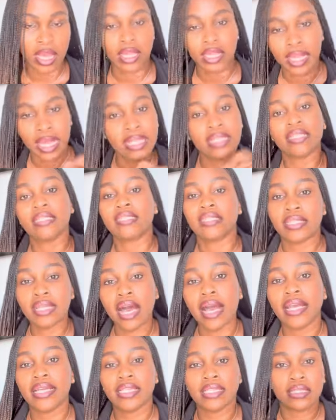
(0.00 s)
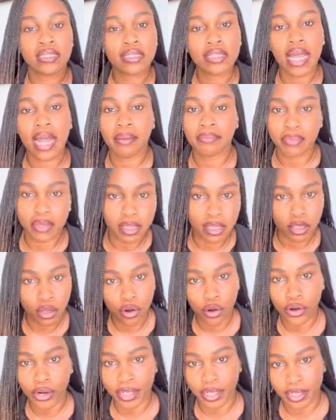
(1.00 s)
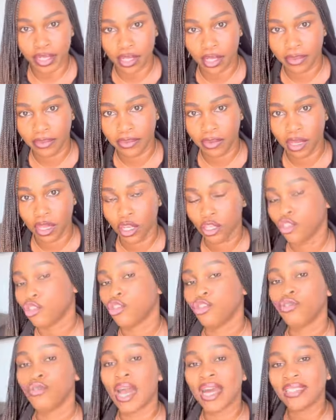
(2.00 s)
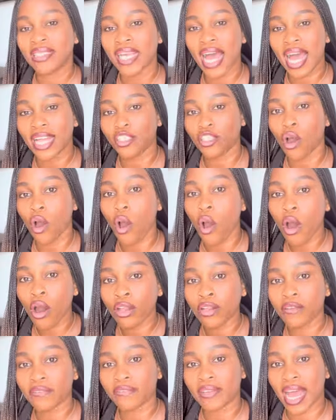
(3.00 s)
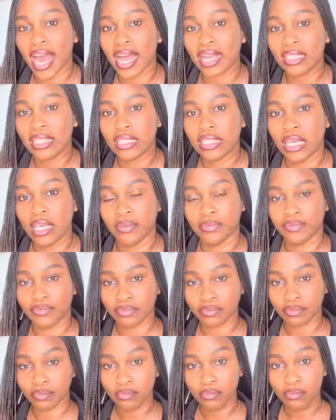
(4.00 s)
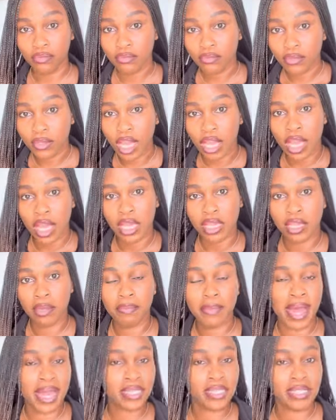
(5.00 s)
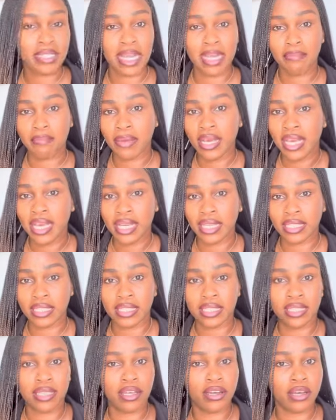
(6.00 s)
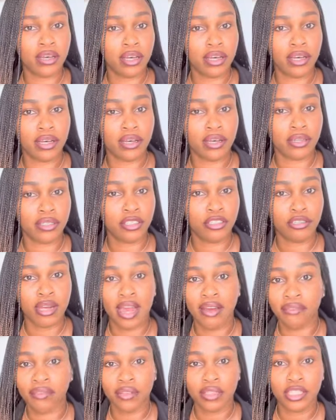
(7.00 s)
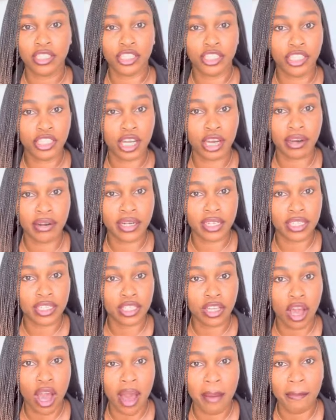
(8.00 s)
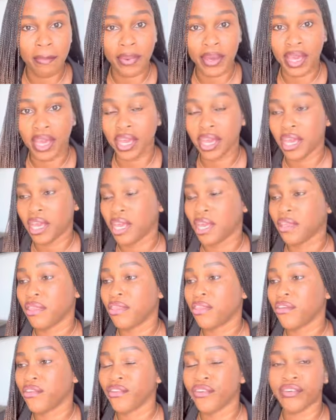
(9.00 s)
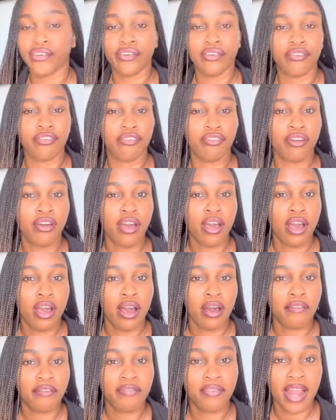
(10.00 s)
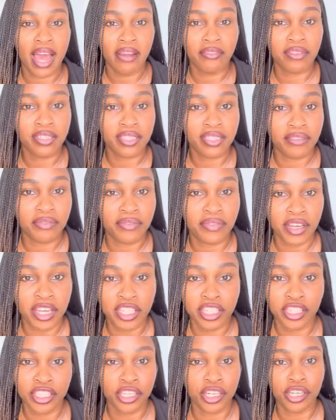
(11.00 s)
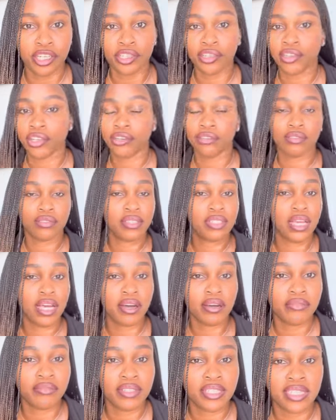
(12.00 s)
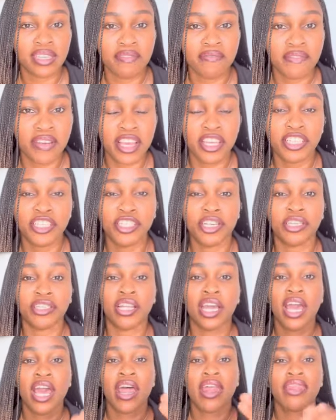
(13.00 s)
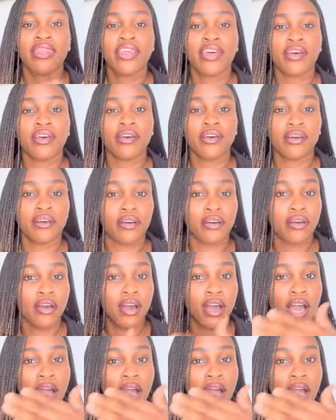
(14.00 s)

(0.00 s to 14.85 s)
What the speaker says: Then it's signed and stamped at the court. So you attach all of that, the bank statement, the travel insurance copy, the flight reservation, the hotel reservation, the